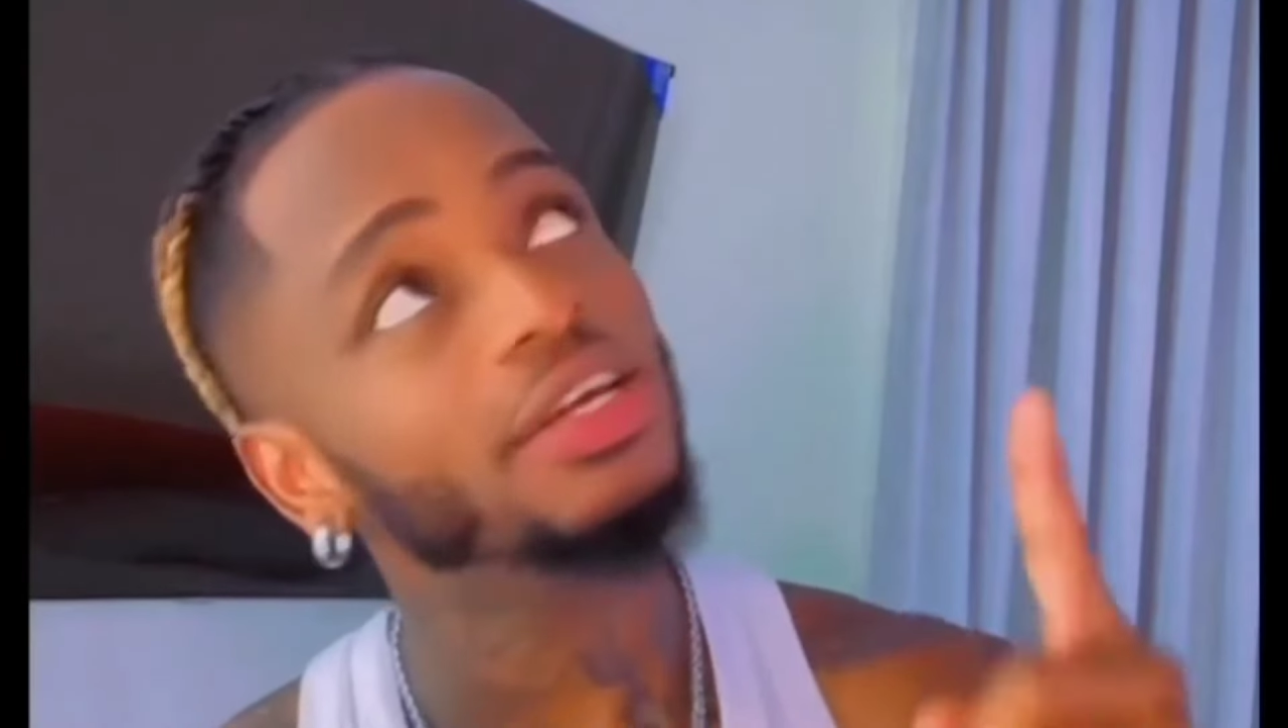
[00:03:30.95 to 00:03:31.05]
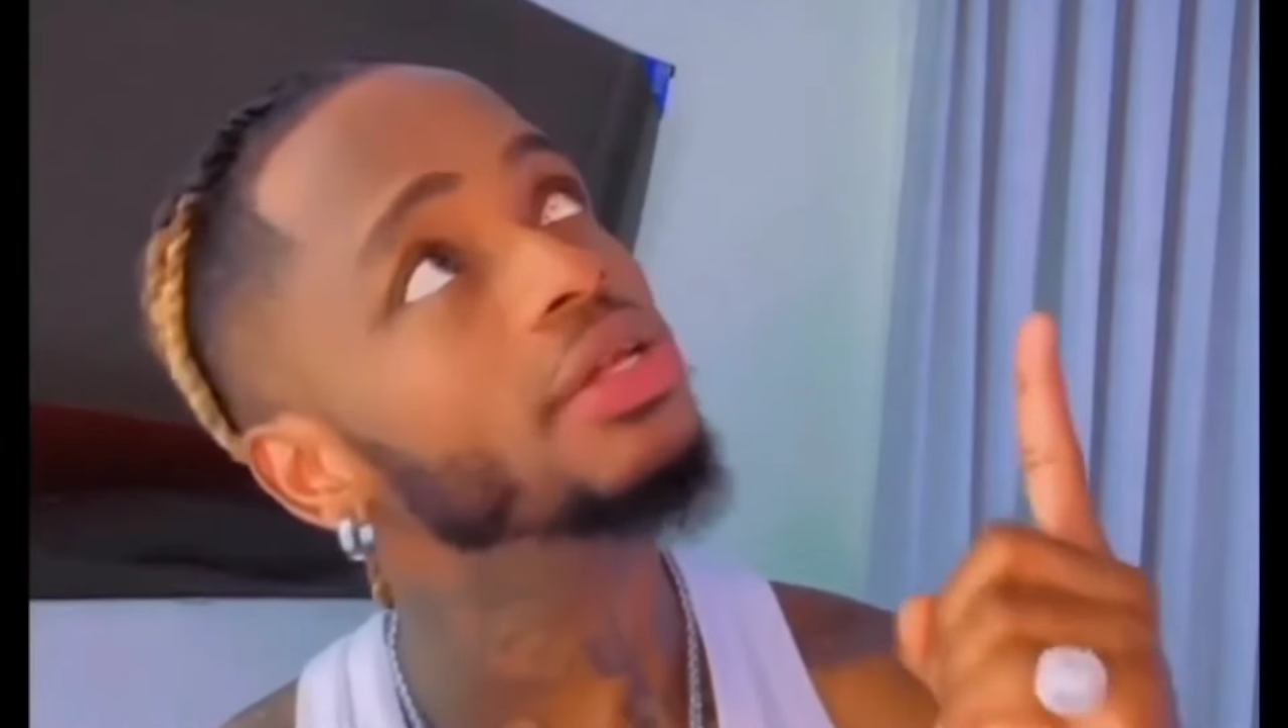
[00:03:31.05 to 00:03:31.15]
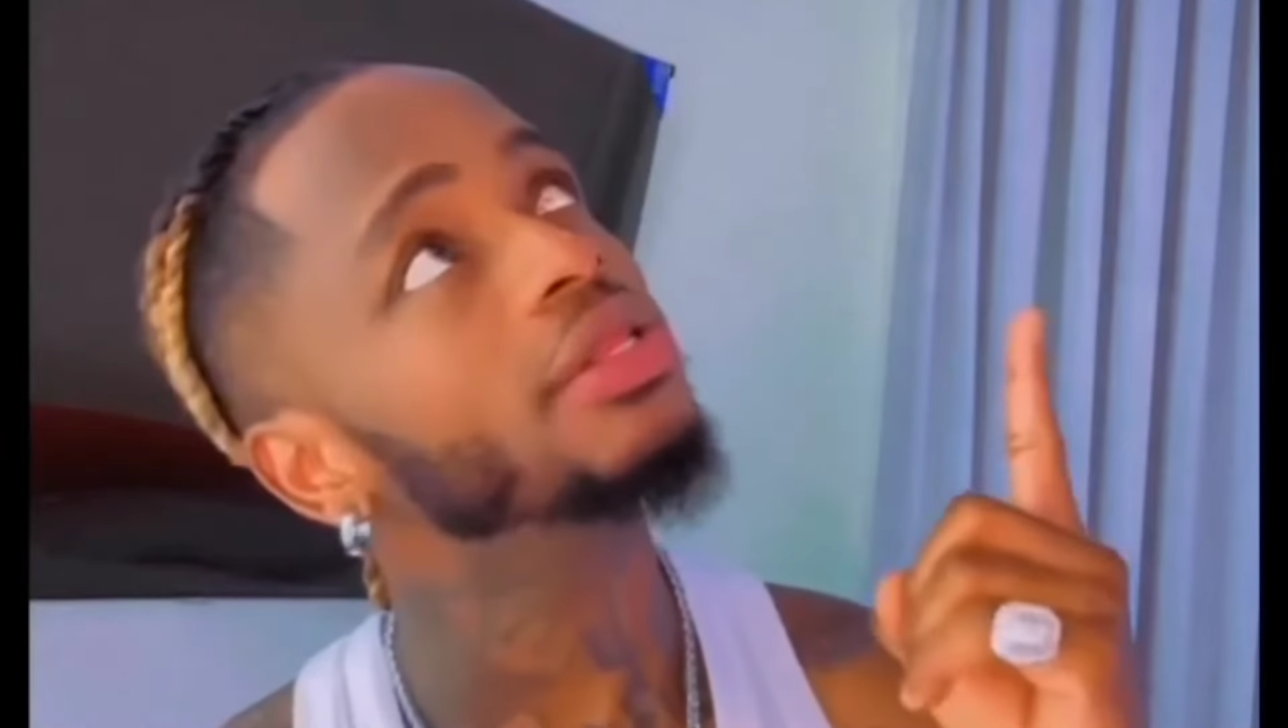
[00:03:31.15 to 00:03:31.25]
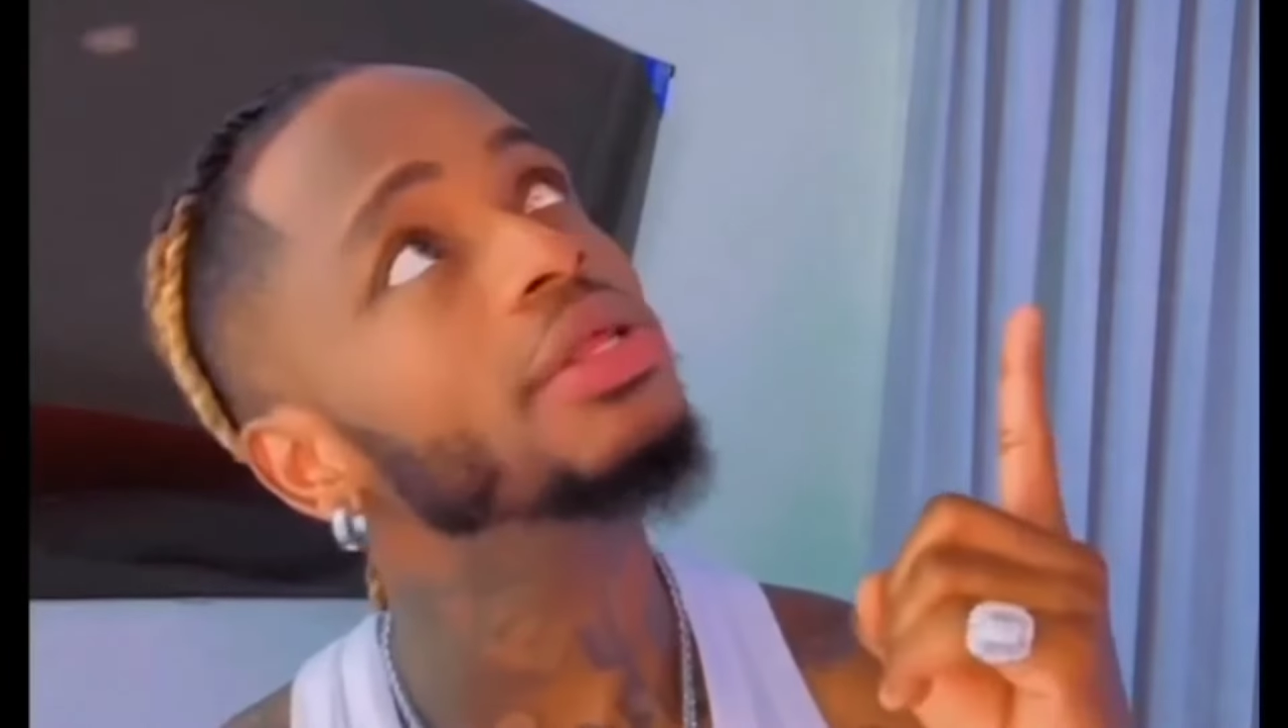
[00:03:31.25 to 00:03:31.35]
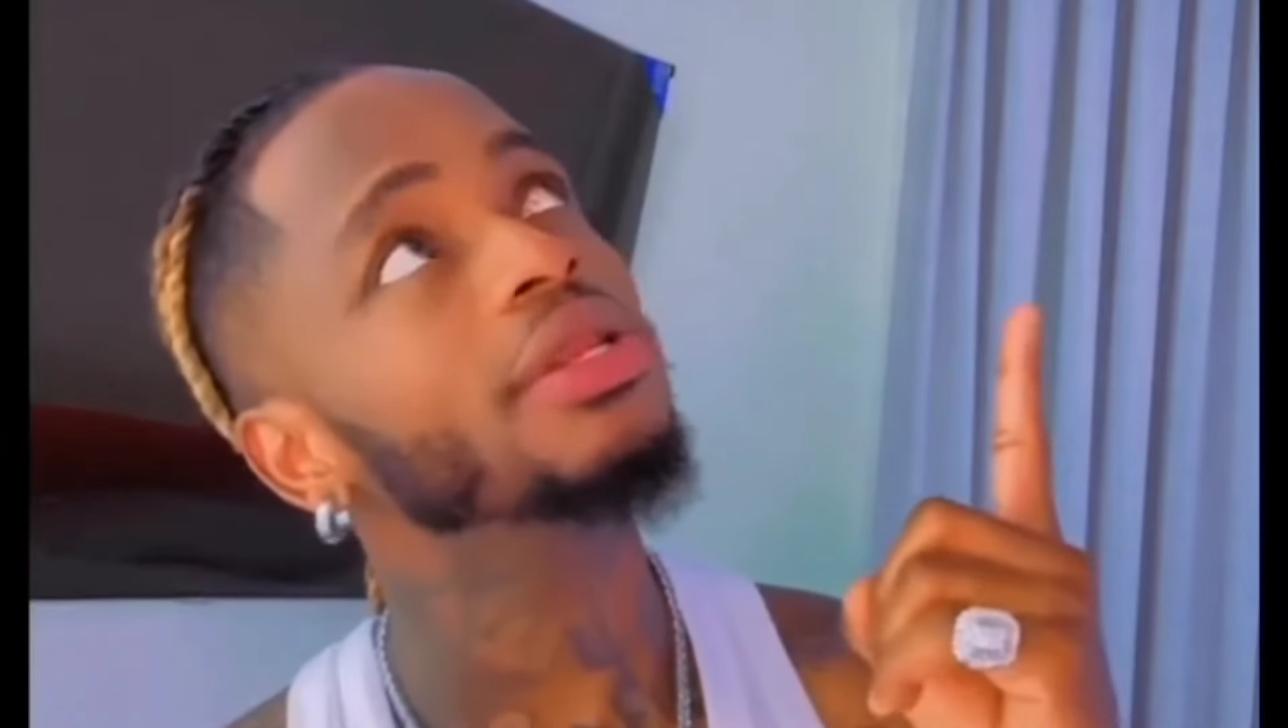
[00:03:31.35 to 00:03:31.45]
to
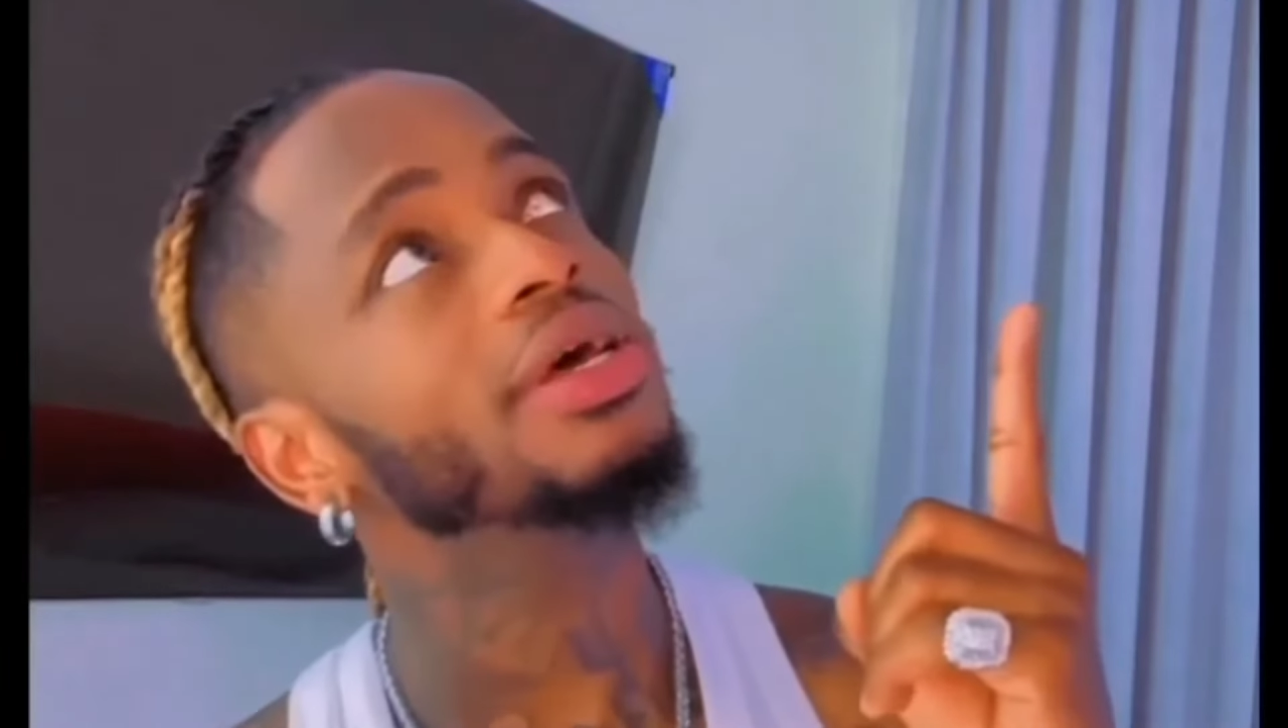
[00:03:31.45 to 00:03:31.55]
go